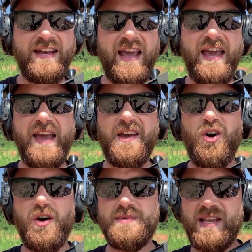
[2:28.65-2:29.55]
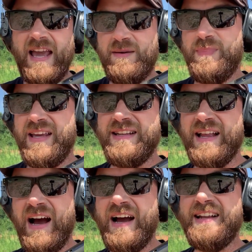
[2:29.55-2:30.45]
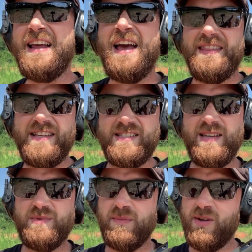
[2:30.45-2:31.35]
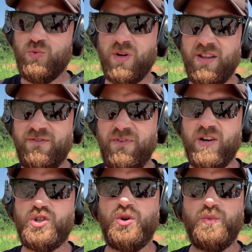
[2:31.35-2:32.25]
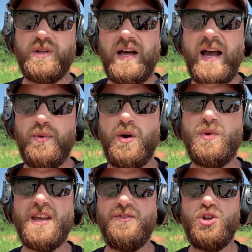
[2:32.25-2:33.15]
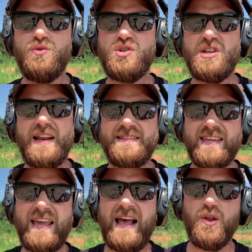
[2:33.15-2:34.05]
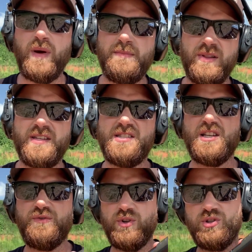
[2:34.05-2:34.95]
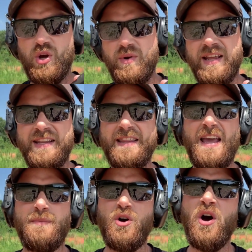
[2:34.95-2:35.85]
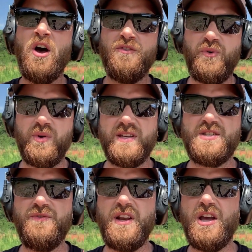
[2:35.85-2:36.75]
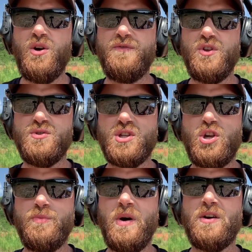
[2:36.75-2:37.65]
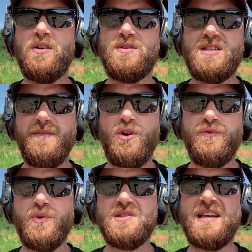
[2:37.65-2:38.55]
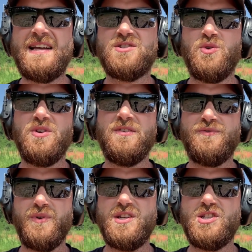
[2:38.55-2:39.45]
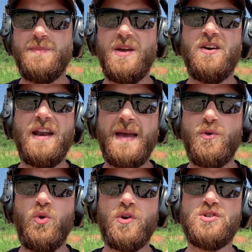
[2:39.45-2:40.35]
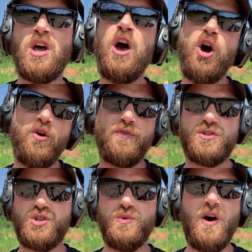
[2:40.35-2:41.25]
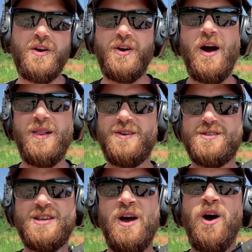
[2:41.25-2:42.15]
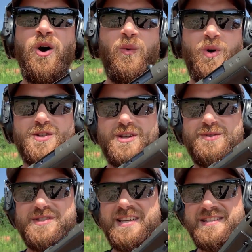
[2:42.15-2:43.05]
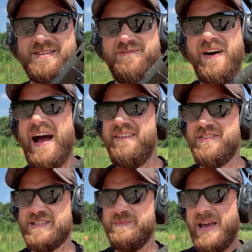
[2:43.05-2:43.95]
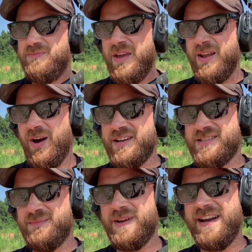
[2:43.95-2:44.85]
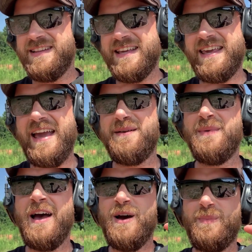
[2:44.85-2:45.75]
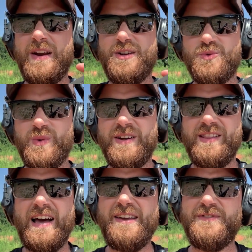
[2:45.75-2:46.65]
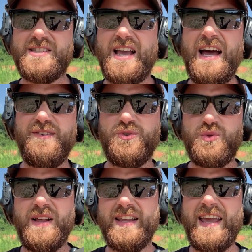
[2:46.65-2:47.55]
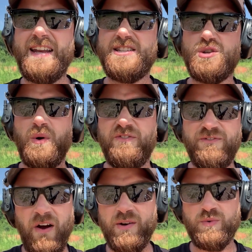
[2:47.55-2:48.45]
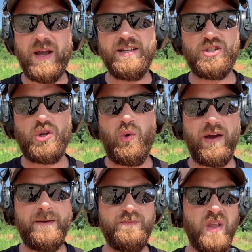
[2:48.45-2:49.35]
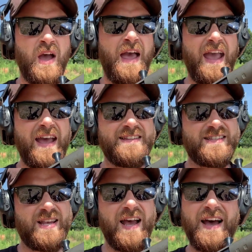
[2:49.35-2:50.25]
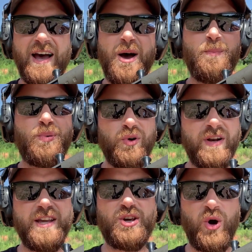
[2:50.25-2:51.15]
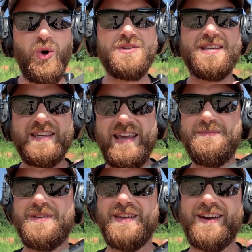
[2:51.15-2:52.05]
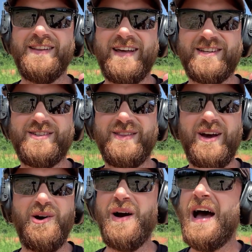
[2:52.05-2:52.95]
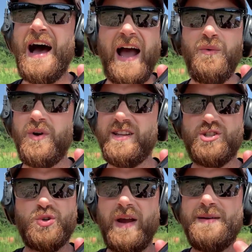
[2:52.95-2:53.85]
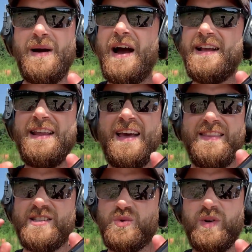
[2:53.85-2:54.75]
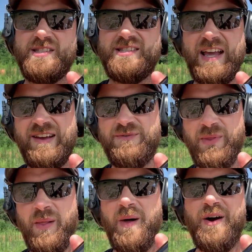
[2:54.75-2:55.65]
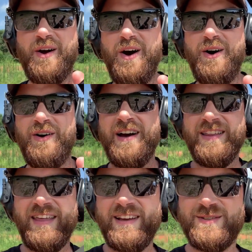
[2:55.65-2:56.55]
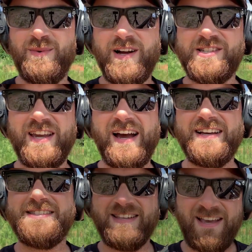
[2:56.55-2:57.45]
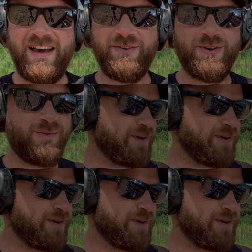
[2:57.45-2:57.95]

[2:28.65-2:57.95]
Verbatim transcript: an AA Arms AP9, they seem to be really functional and reliable. I want to give a huge shout out to Callaway Ballistics for donating the ammo for this video. If you use the coupon code 704 Tactical, you get free shipping on ammo orders over $200. Warzone Season 5. This may be an awesome gun in the game, but in real life, it's kind of relegated to a fun range toy. It's pretty cool to keep to the collection, though. I wouldn't trade mine. This one's staying for the long haul. Thanks for watching, guys. Have a good